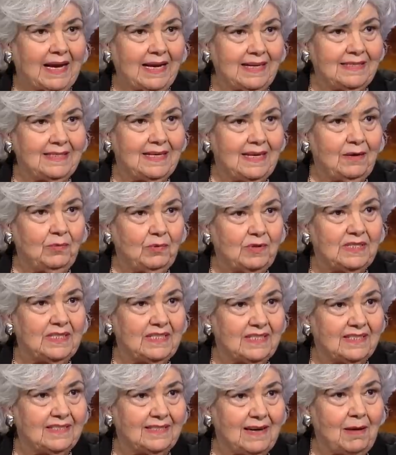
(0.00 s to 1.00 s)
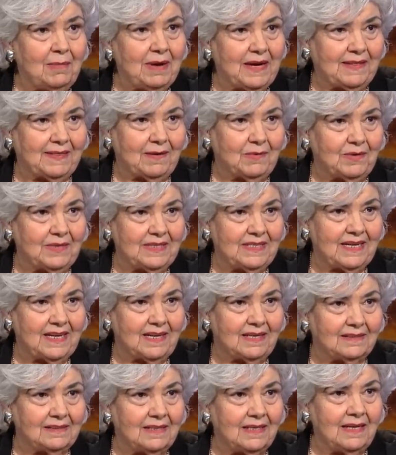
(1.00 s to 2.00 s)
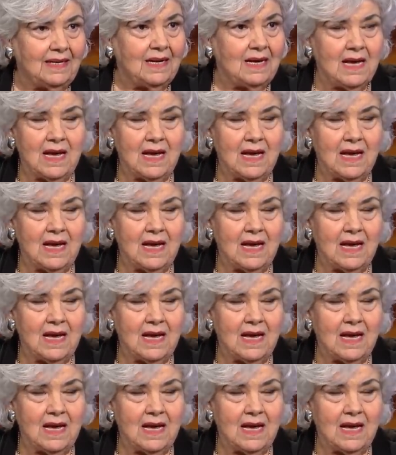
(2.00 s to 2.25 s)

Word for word: I said it was his stomach that was healed.